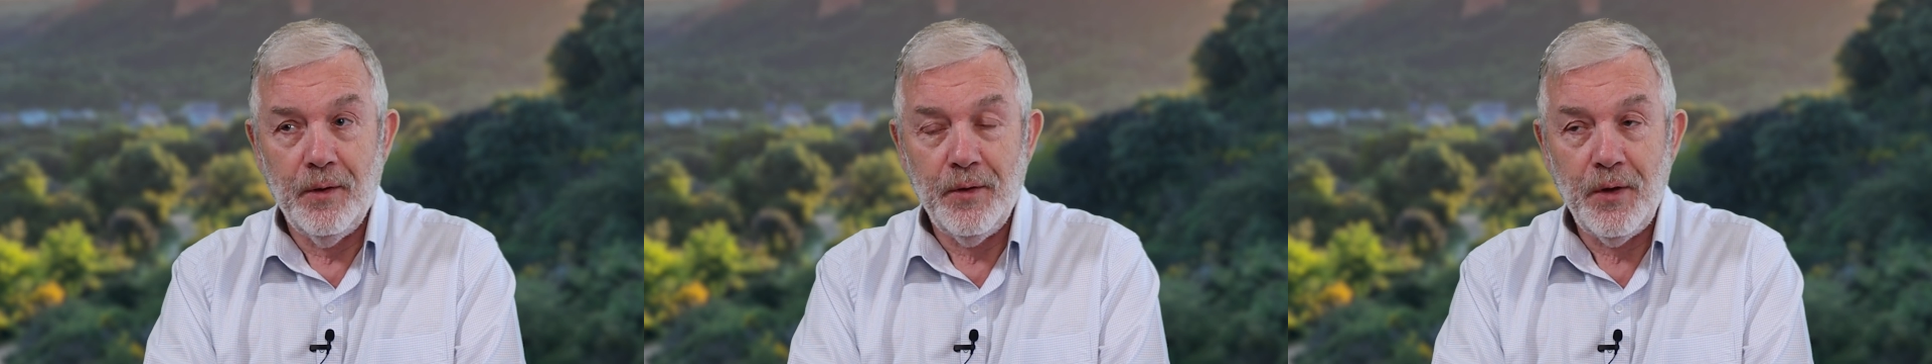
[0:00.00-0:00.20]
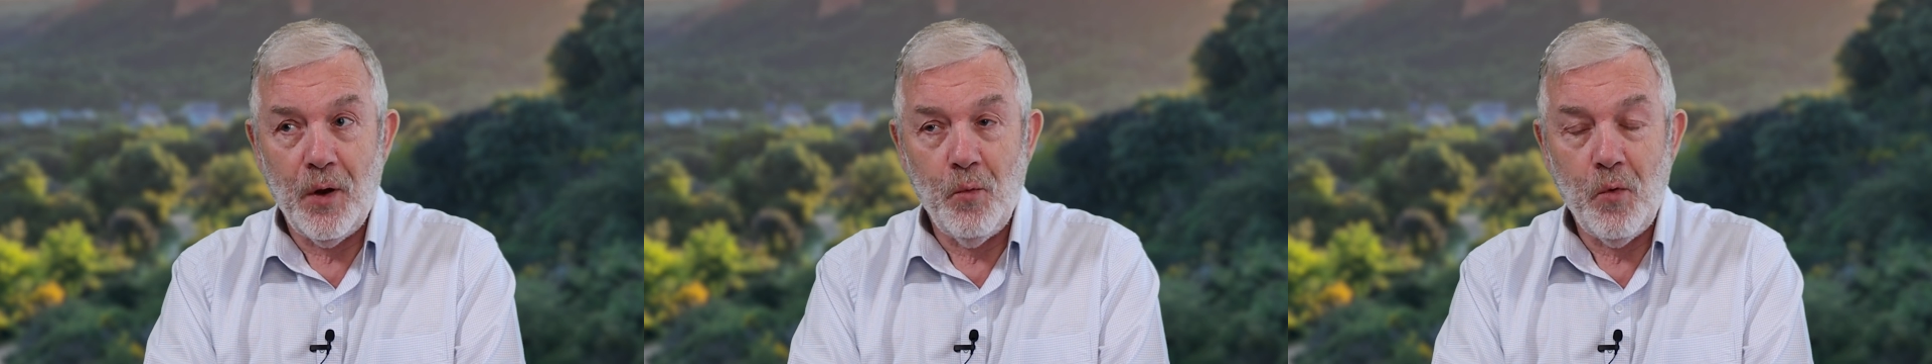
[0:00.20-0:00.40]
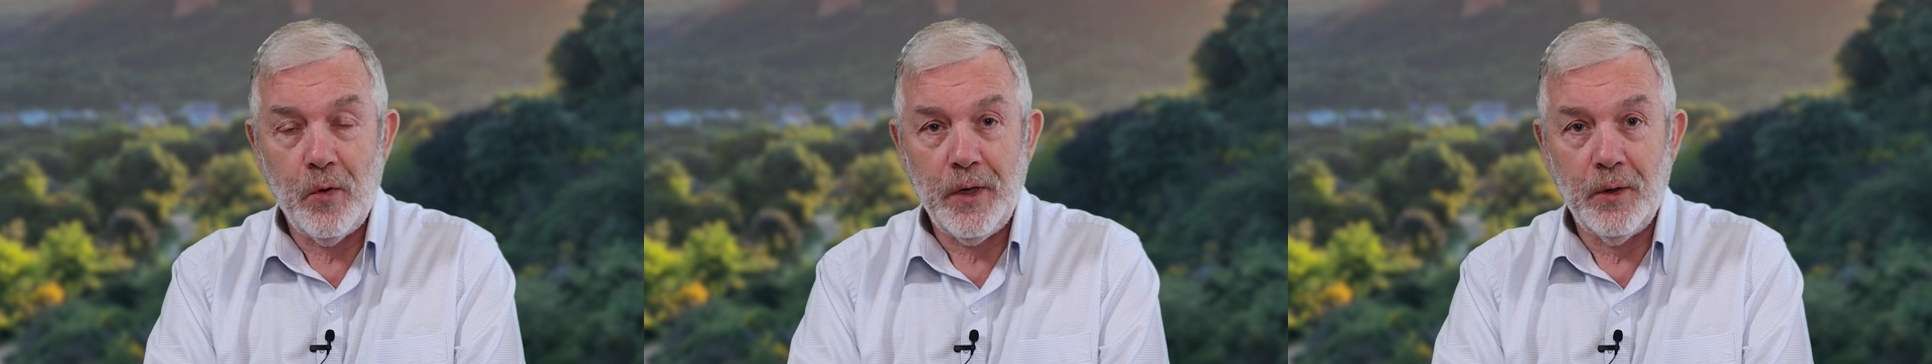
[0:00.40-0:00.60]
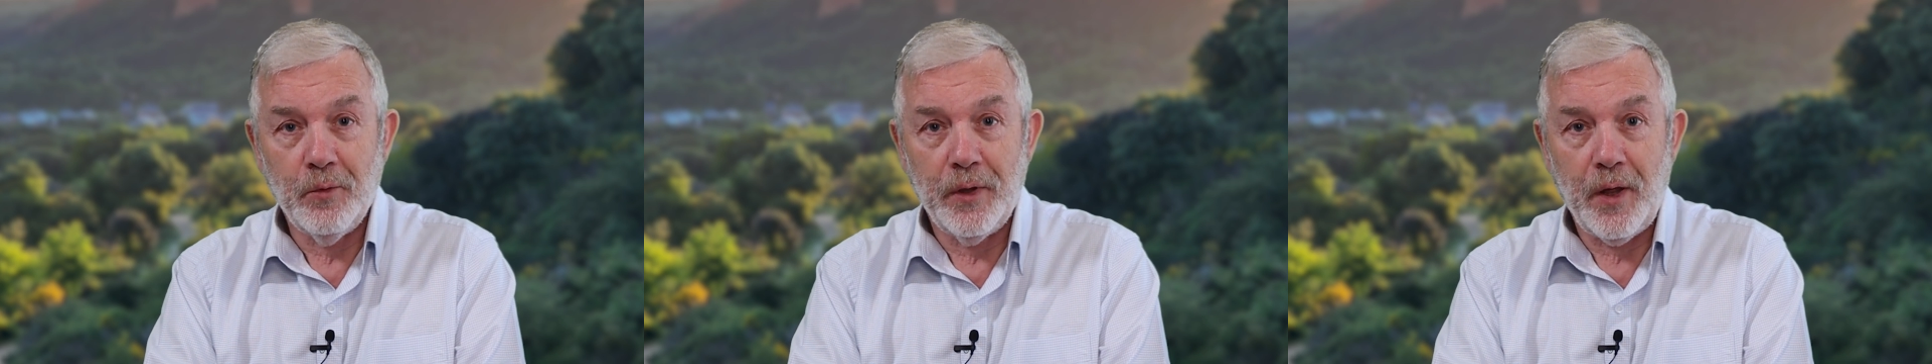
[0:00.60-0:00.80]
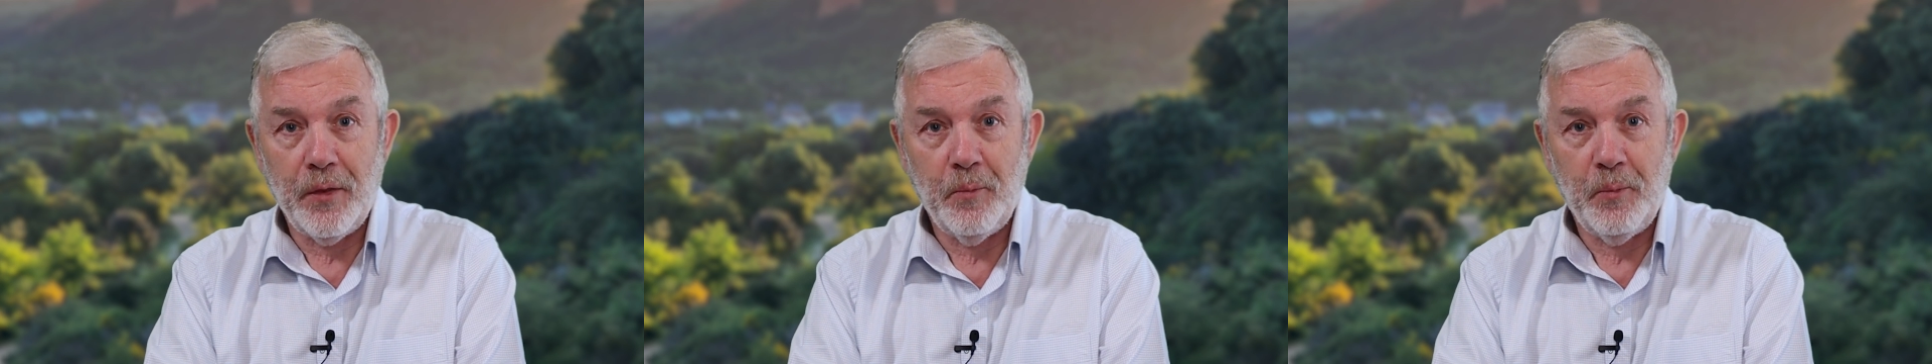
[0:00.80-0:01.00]
you know, walking
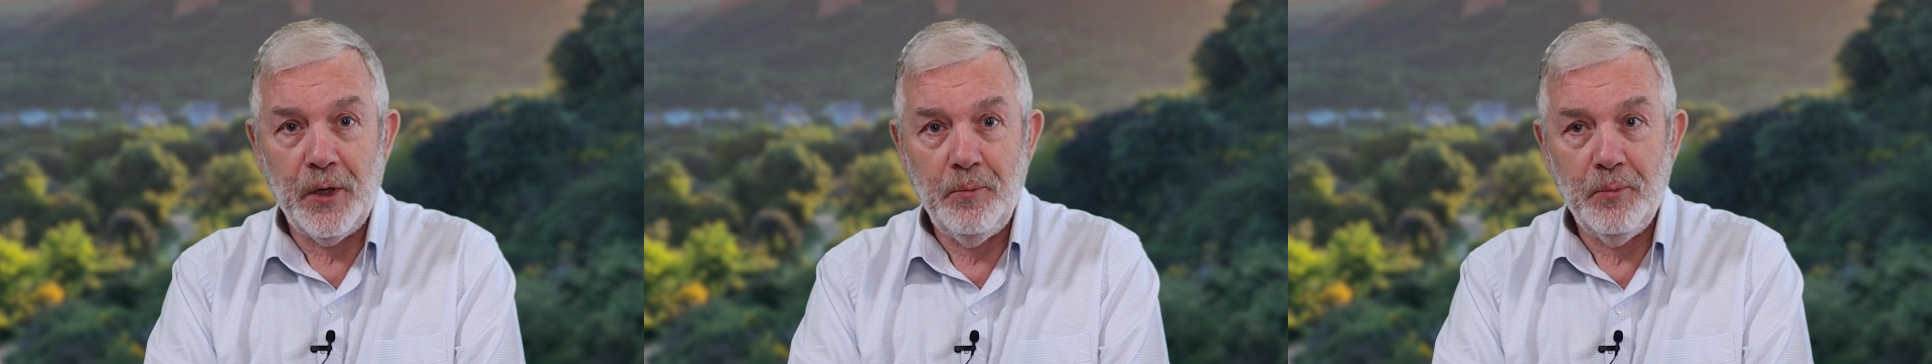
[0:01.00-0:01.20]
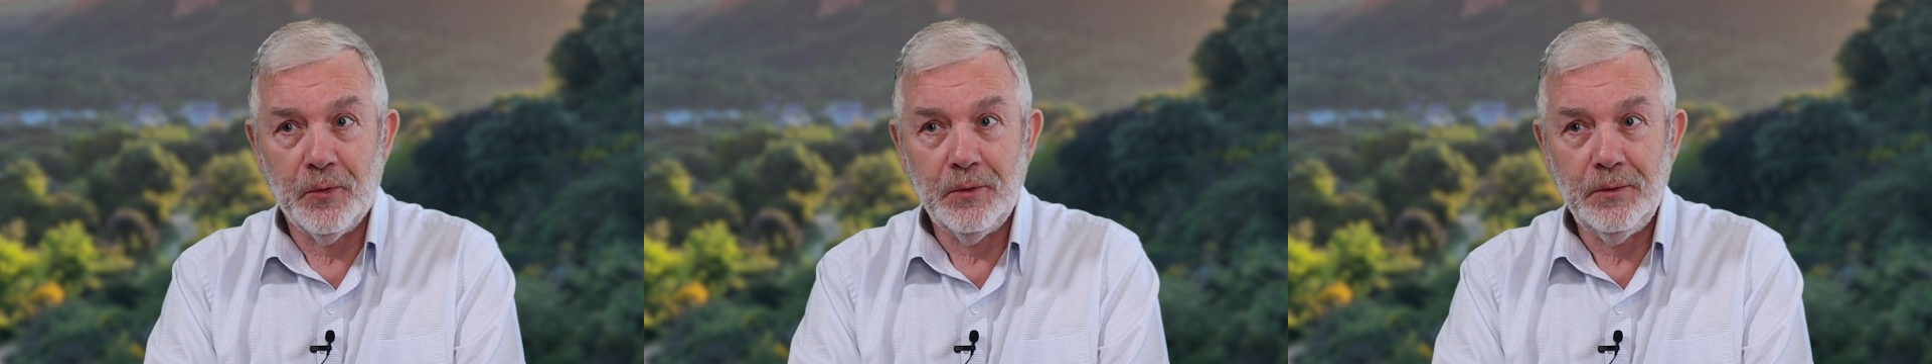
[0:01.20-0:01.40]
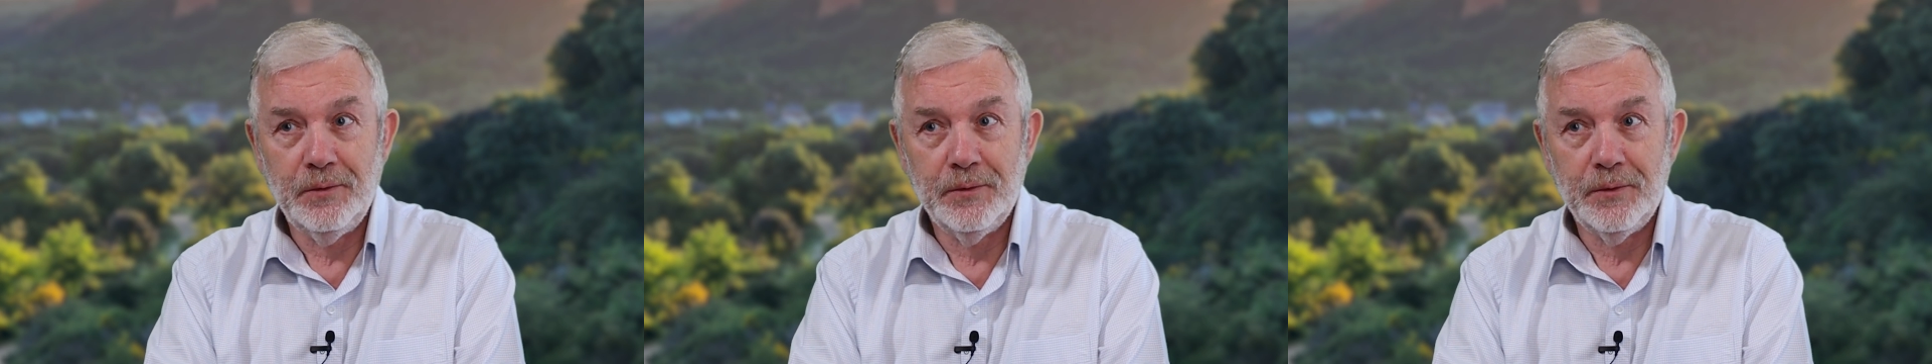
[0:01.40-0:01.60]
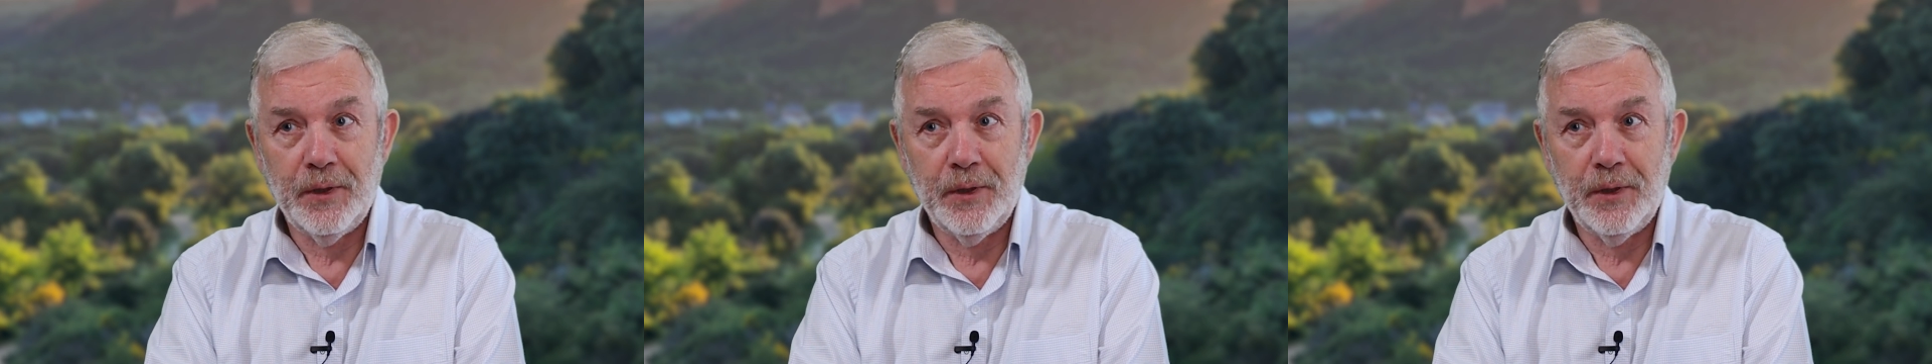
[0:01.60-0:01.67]
with other people,